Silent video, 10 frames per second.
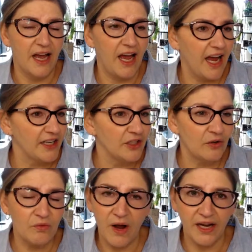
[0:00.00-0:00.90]
I
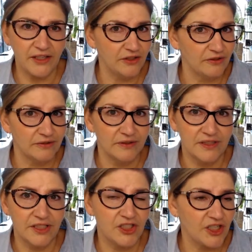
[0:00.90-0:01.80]
don't want you
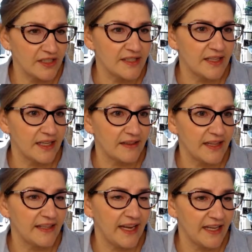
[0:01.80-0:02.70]
to just think
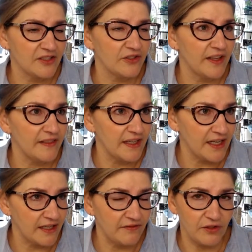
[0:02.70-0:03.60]
that the answer that they
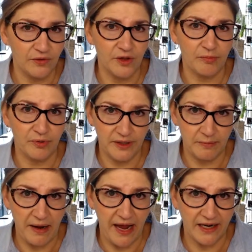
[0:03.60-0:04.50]
gave you in the pretty
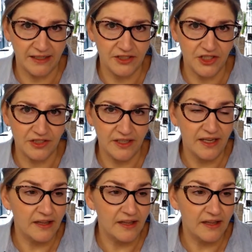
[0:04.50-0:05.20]
package,